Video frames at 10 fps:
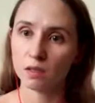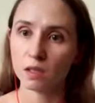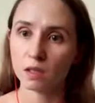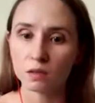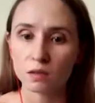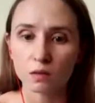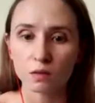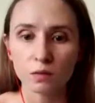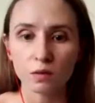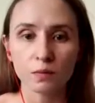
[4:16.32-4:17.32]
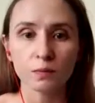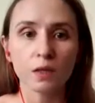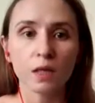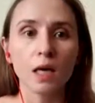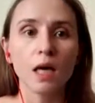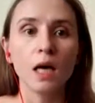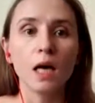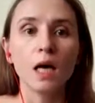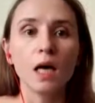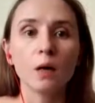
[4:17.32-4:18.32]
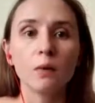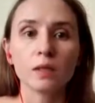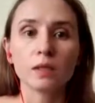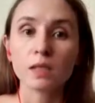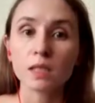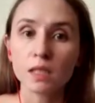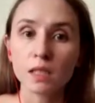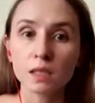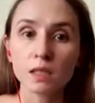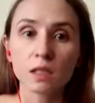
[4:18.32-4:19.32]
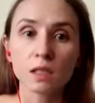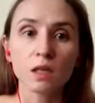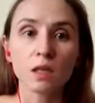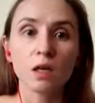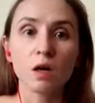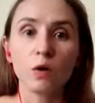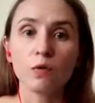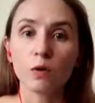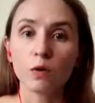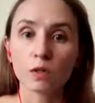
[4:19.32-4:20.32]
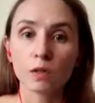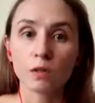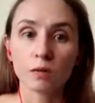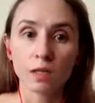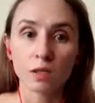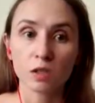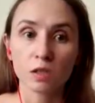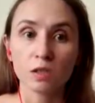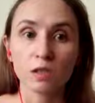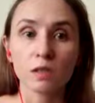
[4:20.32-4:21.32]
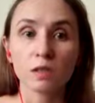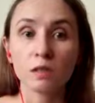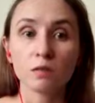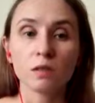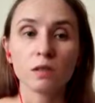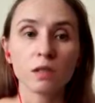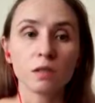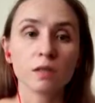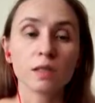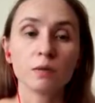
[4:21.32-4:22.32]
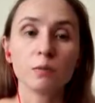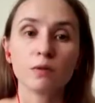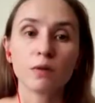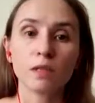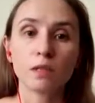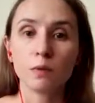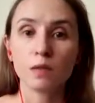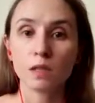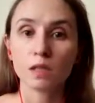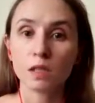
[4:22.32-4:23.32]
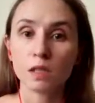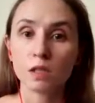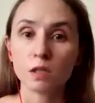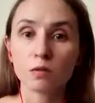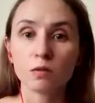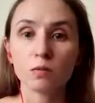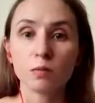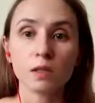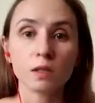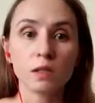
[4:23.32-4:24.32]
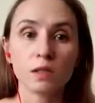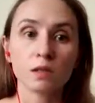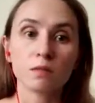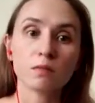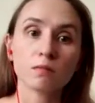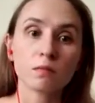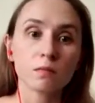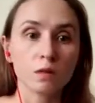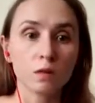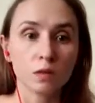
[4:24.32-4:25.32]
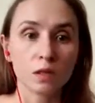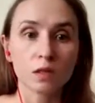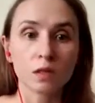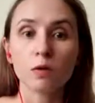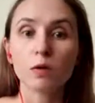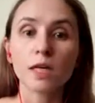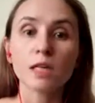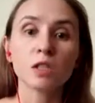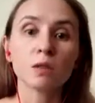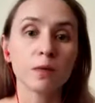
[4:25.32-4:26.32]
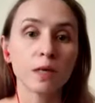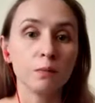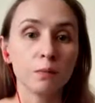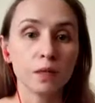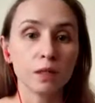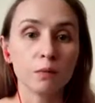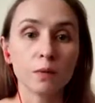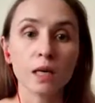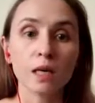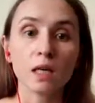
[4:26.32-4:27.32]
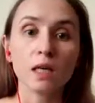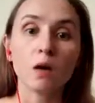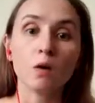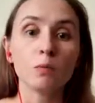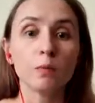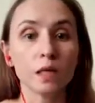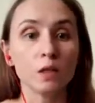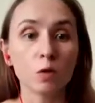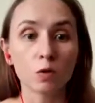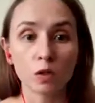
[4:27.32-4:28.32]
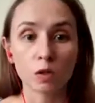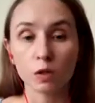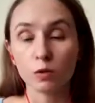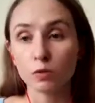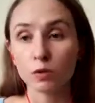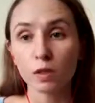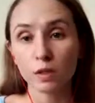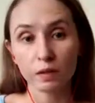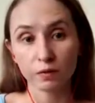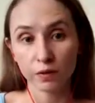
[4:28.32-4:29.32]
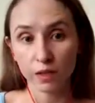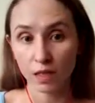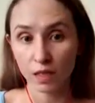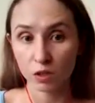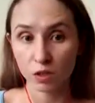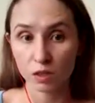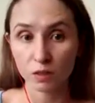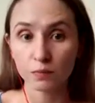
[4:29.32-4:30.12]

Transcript: their thoughts. Well, techniques of oral correction directly provided by the teacher to be elicited learners. So correction may or may not include clarification,